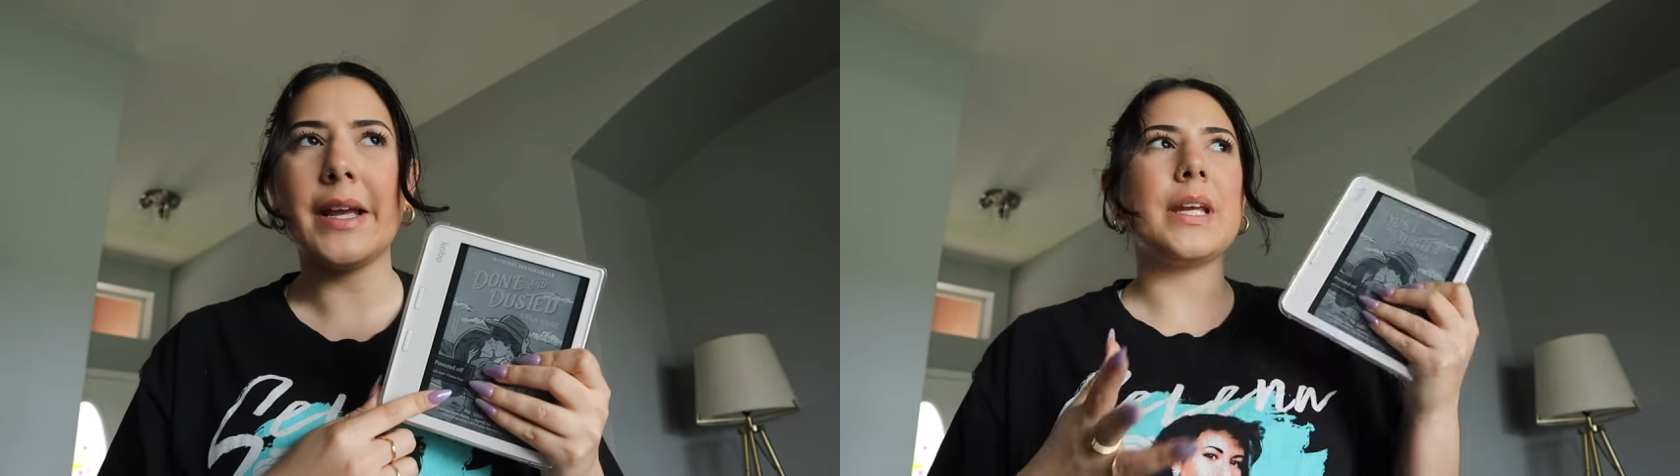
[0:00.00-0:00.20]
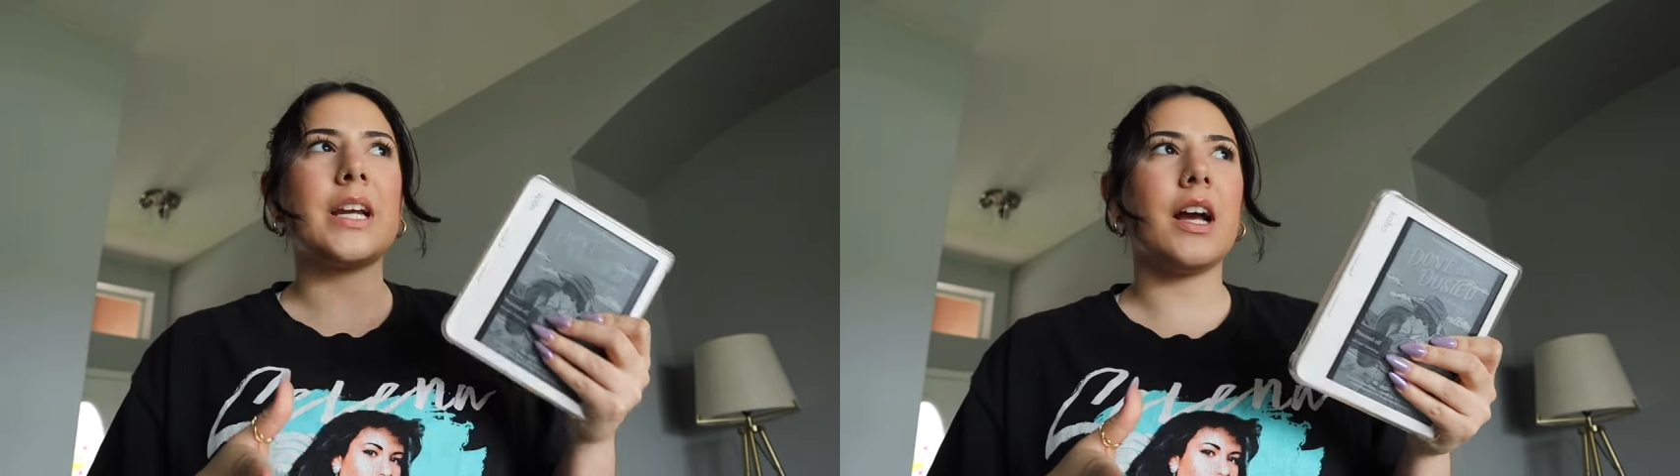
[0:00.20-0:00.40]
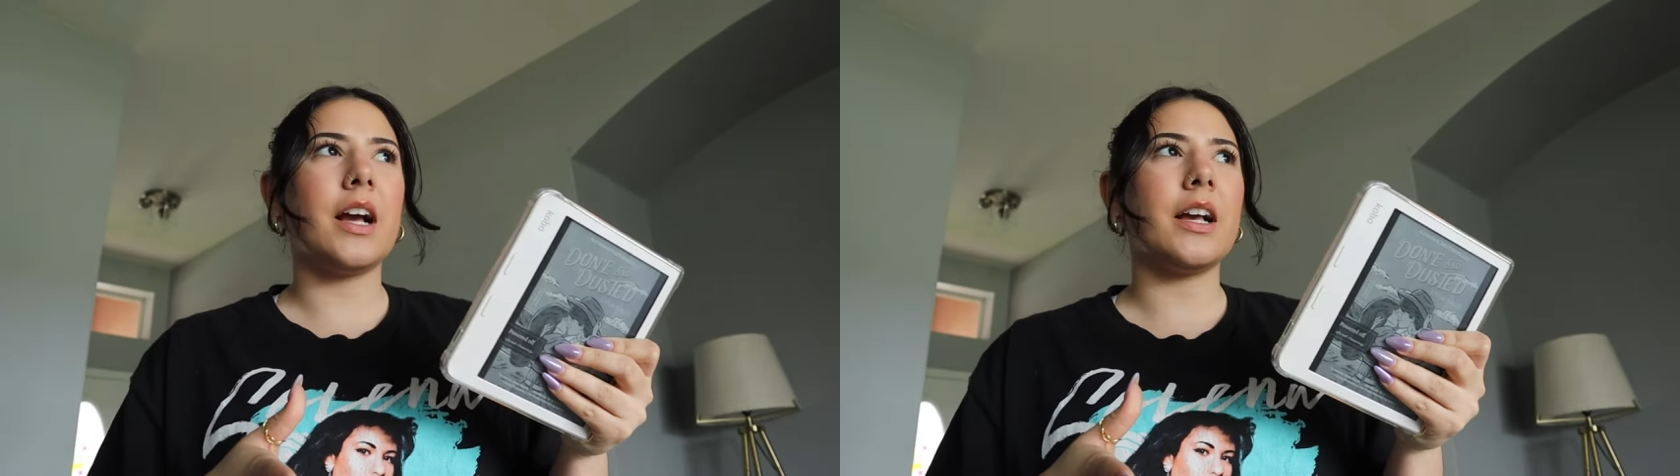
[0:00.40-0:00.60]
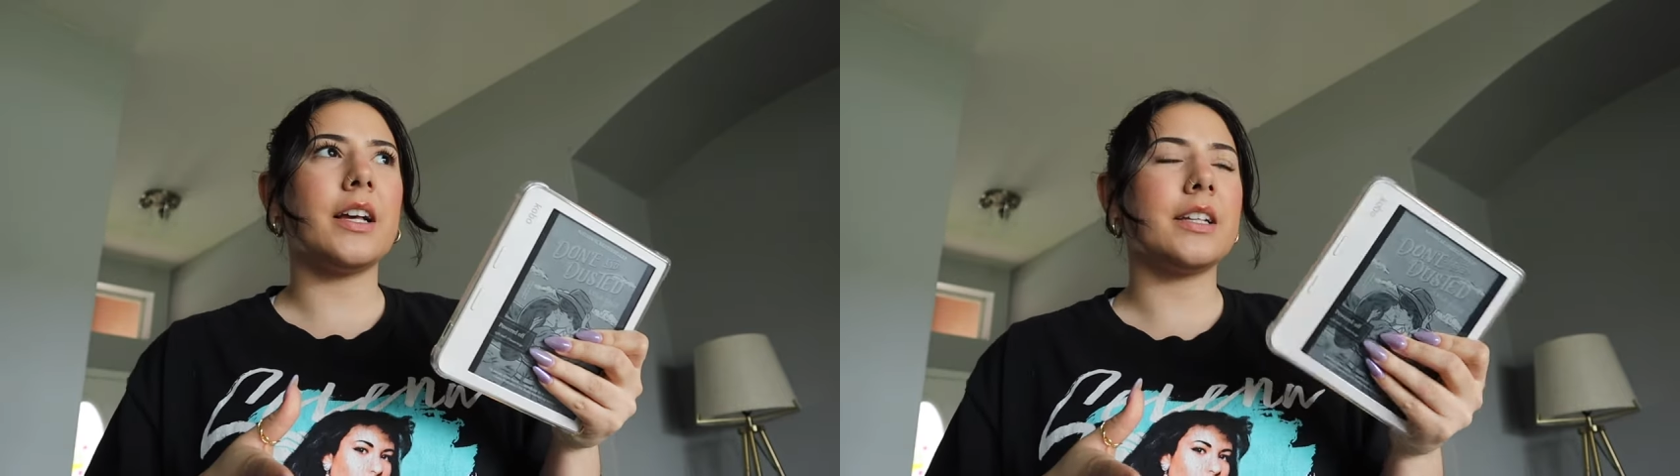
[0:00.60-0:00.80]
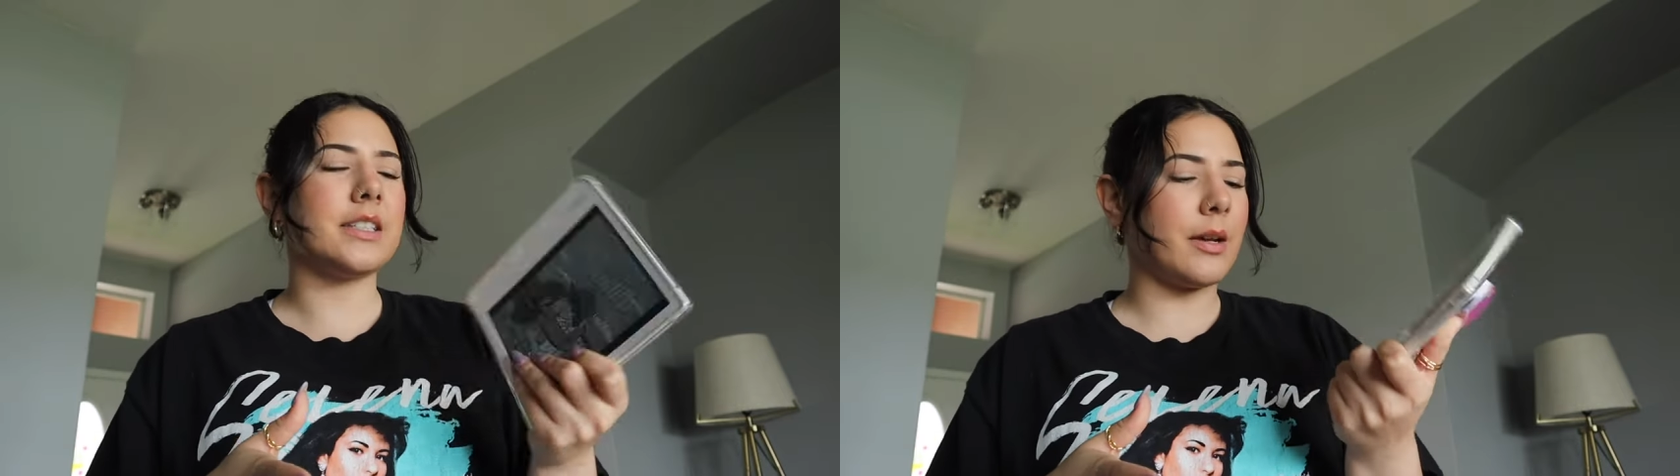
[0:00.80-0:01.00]

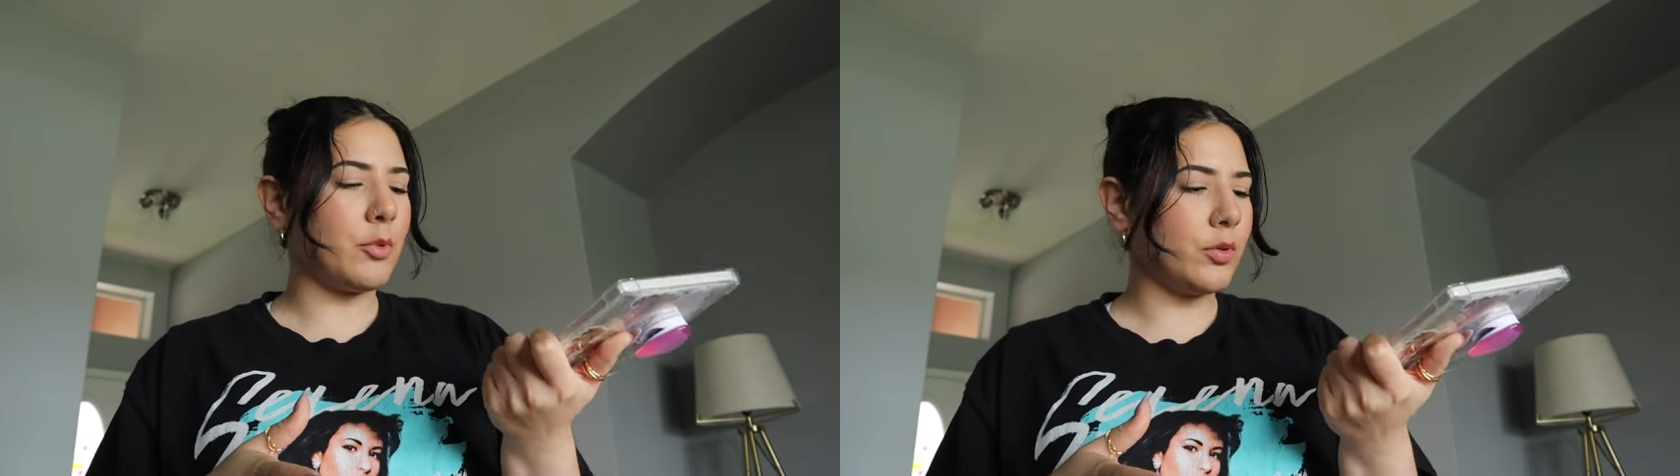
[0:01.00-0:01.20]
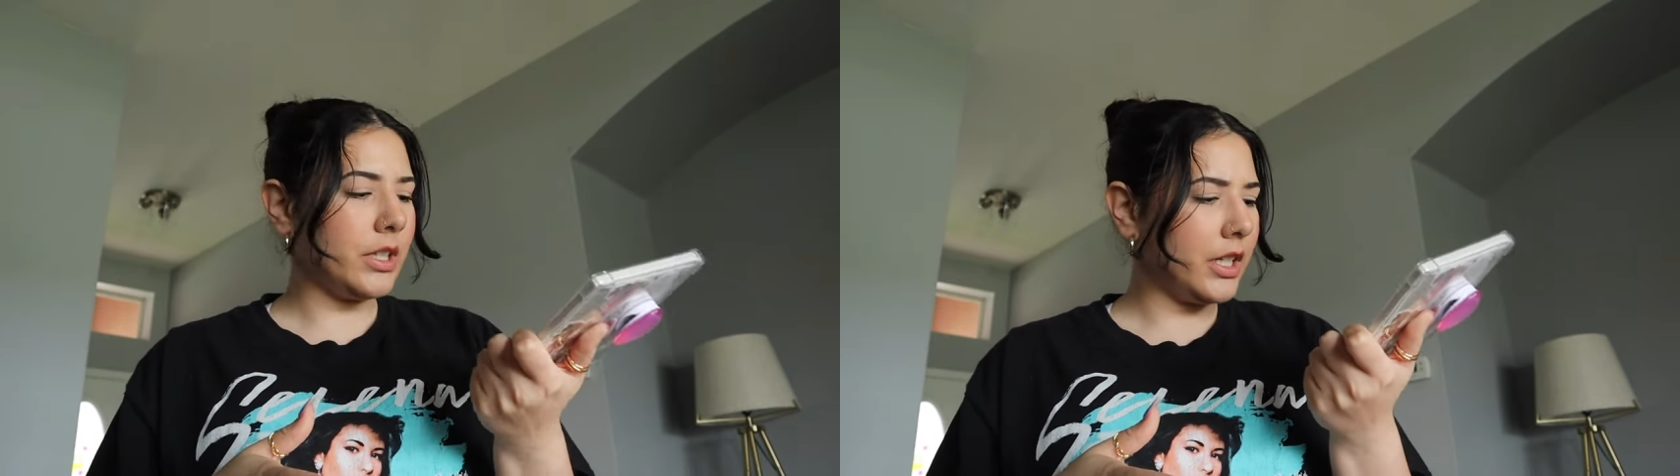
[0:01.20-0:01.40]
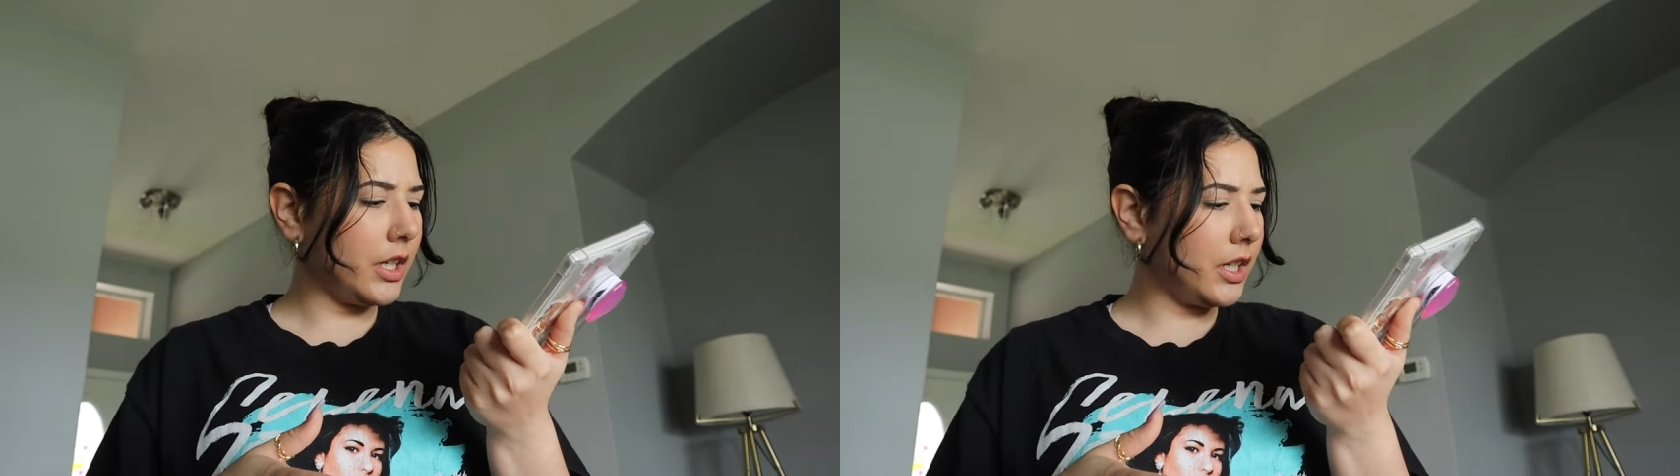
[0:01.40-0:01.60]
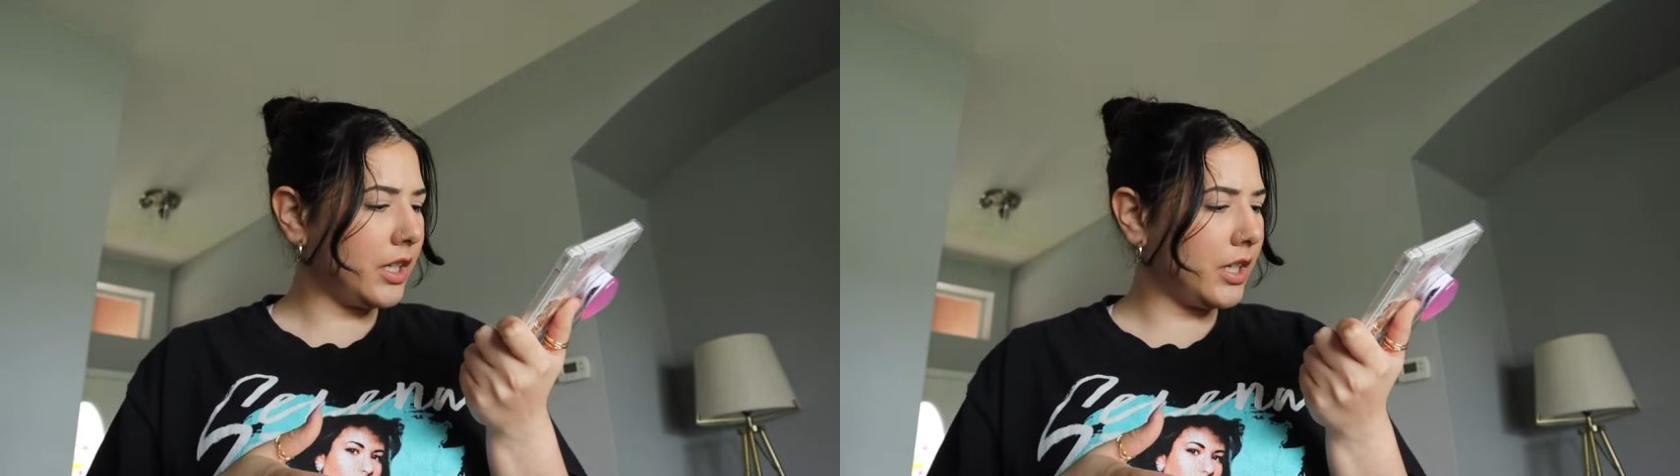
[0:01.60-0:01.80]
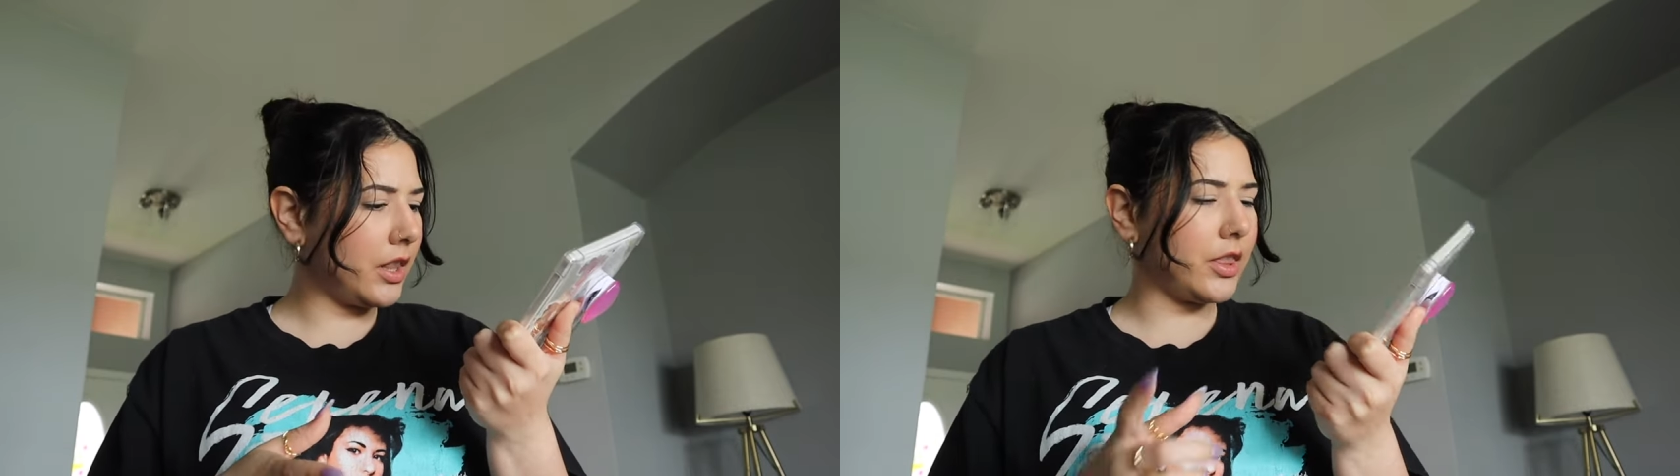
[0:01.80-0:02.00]
because I'm only